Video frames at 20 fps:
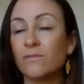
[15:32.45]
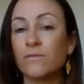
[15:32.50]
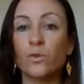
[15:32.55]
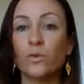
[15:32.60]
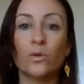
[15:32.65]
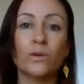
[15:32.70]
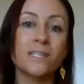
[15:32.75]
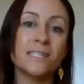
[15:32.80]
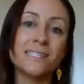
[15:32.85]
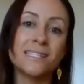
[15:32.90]

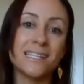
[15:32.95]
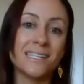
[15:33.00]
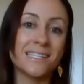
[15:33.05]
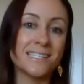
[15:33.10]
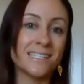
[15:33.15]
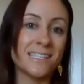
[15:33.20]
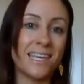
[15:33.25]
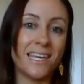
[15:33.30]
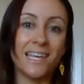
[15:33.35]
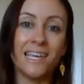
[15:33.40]

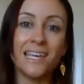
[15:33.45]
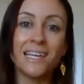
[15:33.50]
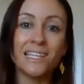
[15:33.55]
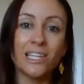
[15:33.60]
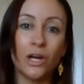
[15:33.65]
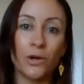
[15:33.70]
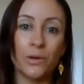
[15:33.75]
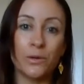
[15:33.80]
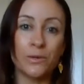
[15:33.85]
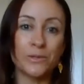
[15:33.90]
46
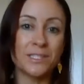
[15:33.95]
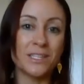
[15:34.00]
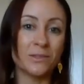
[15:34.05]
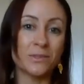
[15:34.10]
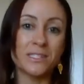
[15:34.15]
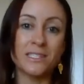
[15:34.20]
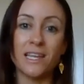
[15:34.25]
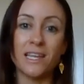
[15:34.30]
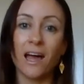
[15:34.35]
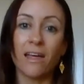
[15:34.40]
kilos and there
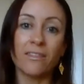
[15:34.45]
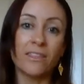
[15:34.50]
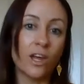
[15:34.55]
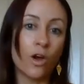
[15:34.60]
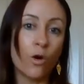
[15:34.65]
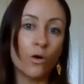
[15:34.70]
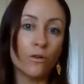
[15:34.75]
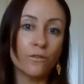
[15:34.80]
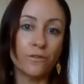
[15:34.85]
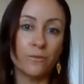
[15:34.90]
was
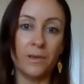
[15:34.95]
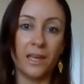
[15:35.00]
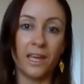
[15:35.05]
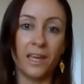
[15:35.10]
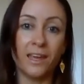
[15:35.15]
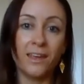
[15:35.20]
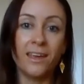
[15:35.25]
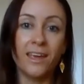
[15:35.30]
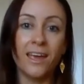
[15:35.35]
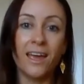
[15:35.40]
nothing of
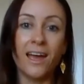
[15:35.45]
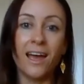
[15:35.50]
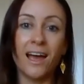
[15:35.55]
me.